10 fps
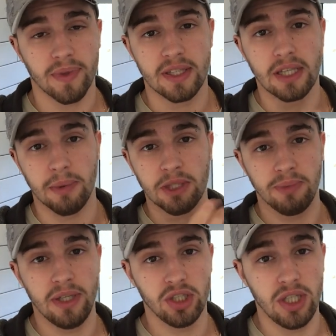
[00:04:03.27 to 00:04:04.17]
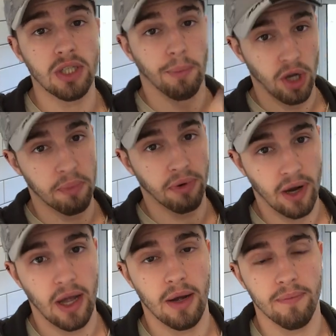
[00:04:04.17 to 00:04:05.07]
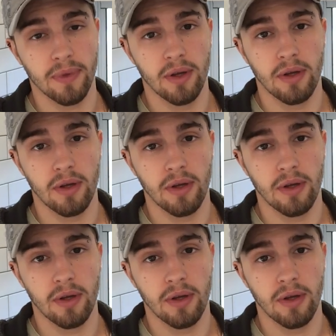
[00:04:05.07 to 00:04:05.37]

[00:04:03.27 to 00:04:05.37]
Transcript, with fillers: subspecies purpurea,